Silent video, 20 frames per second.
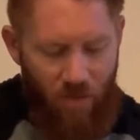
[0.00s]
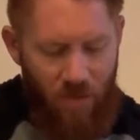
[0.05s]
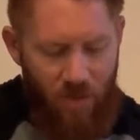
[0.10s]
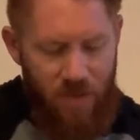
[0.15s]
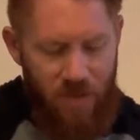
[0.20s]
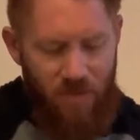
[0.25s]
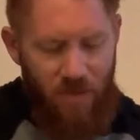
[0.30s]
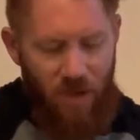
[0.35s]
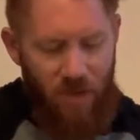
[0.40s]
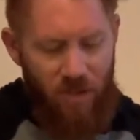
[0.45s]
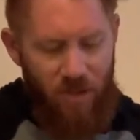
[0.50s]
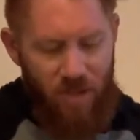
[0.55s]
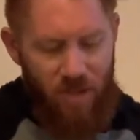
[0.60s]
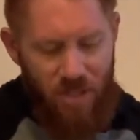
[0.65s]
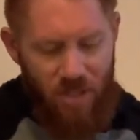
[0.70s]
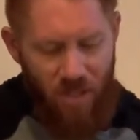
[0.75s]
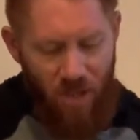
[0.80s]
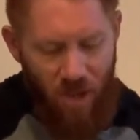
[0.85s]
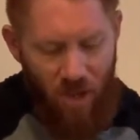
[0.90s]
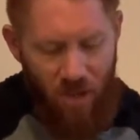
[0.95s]
his father
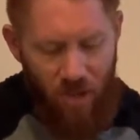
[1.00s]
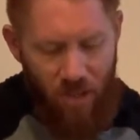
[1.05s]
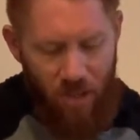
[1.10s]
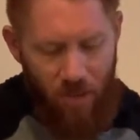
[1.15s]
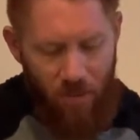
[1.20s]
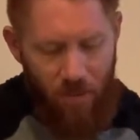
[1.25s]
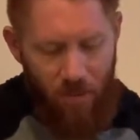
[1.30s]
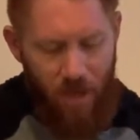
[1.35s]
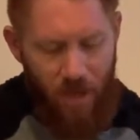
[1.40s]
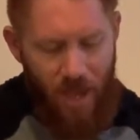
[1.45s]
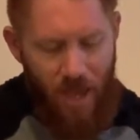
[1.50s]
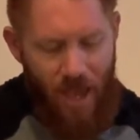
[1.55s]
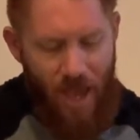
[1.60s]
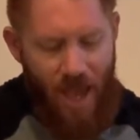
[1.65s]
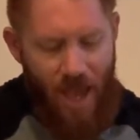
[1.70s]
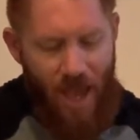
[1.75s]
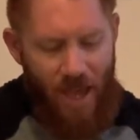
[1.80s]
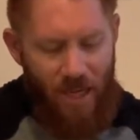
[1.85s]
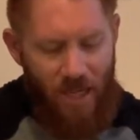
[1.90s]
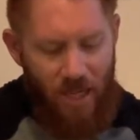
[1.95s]
saw him,
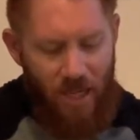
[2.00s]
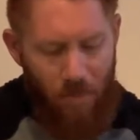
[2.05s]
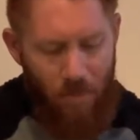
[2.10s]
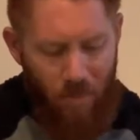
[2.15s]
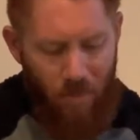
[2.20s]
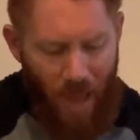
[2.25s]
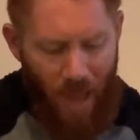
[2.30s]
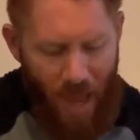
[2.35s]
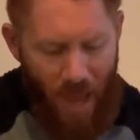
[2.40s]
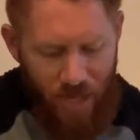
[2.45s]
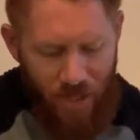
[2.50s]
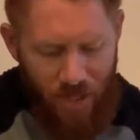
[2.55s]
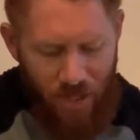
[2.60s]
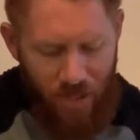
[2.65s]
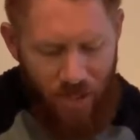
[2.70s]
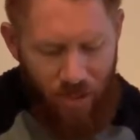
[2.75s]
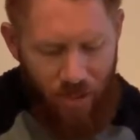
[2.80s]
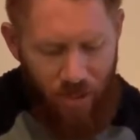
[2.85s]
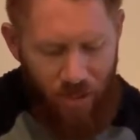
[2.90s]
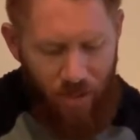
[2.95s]
had
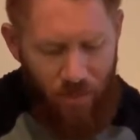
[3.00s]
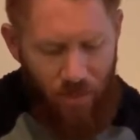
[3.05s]
compassion on him,